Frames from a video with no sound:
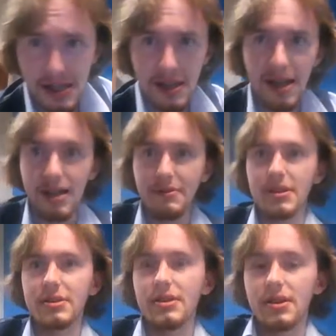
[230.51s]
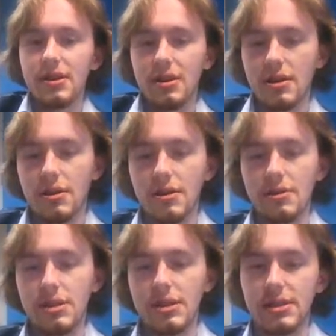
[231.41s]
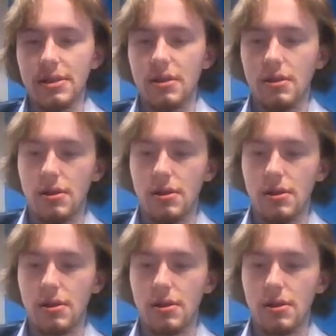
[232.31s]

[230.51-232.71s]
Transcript: Uh, anyway, these are the